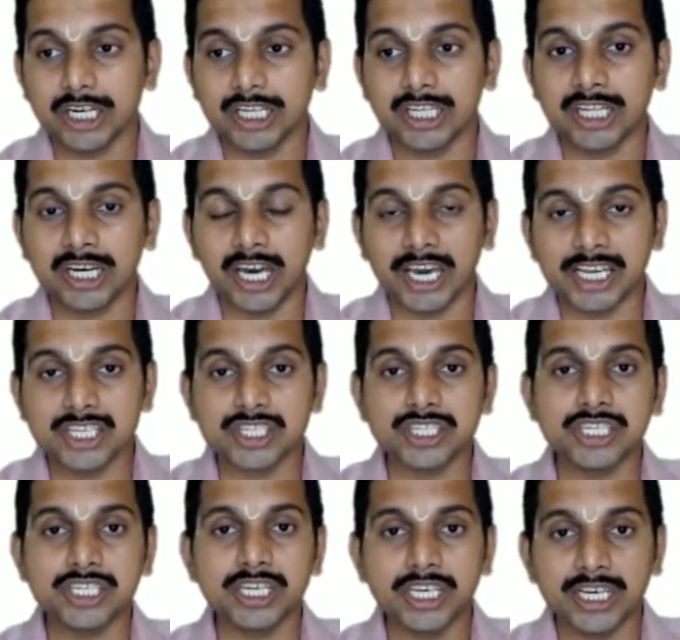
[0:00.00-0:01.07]
the
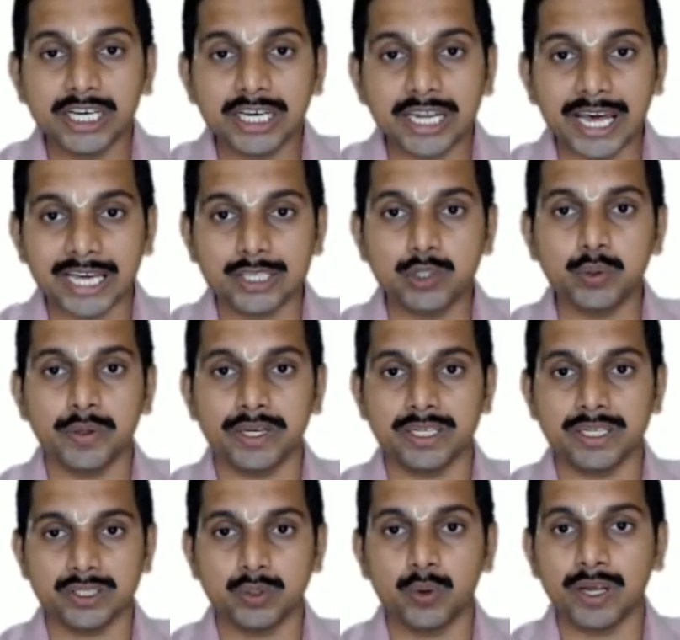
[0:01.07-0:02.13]
engineering
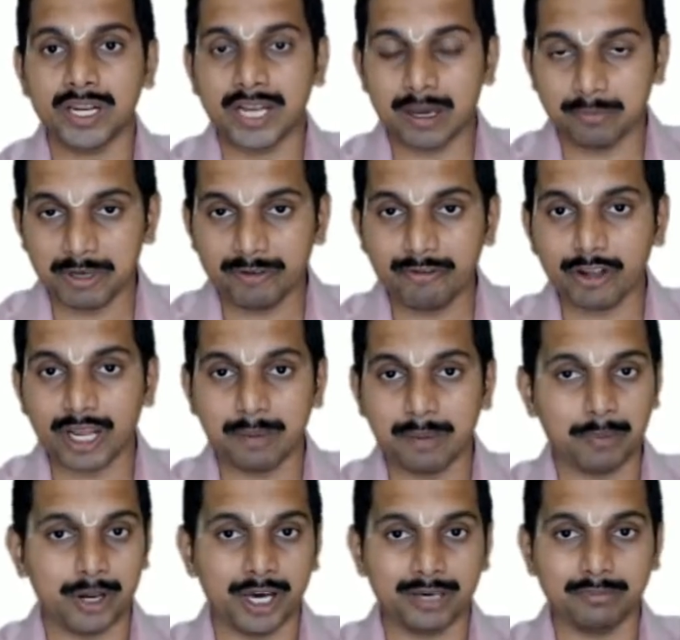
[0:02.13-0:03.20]
graduates who are coming for
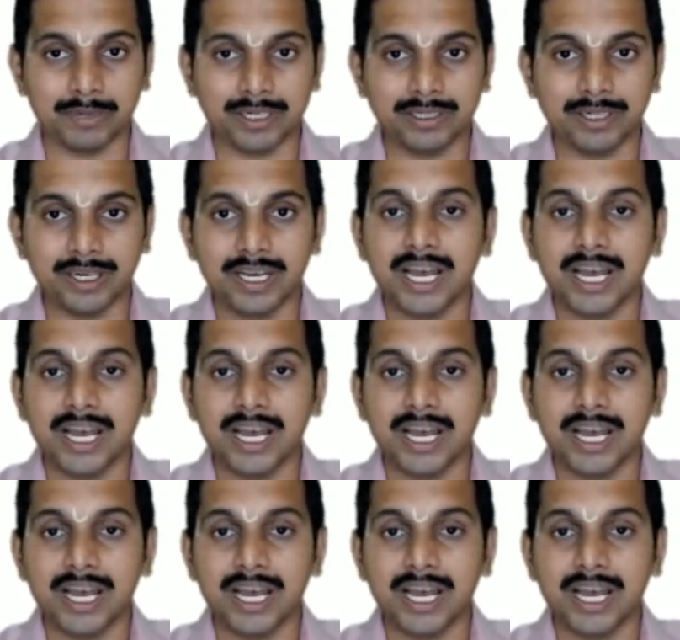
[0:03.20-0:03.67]
employment